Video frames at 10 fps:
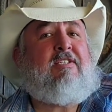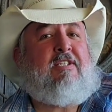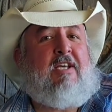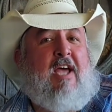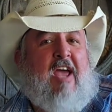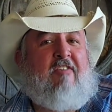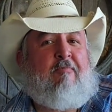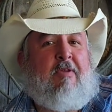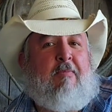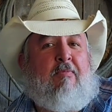is to
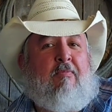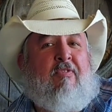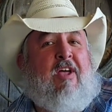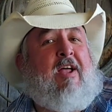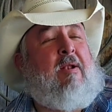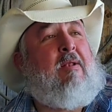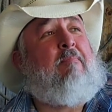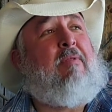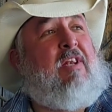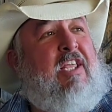have people that
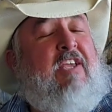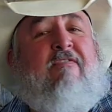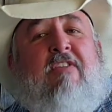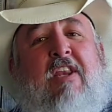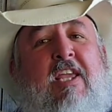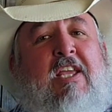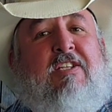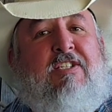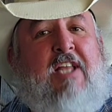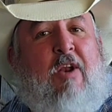believe that
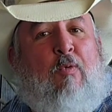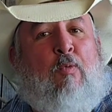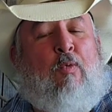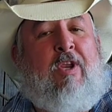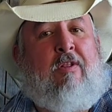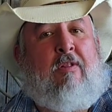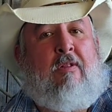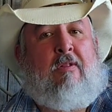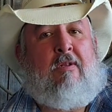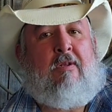he is not real.